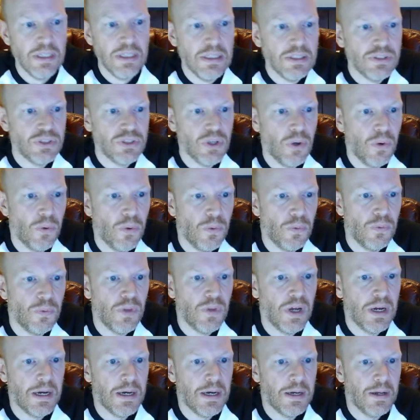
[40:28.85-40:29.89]
So
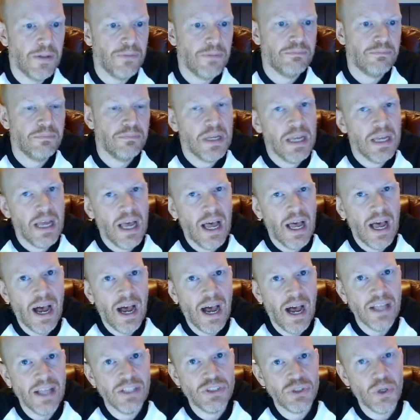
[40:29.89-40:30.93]

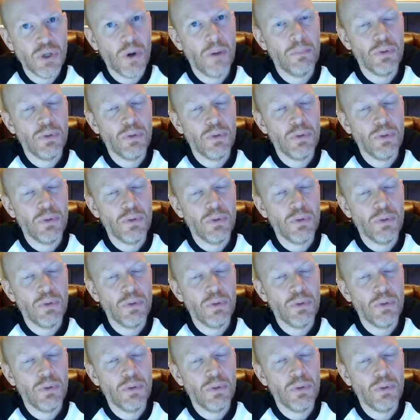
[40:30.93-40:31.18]
I'm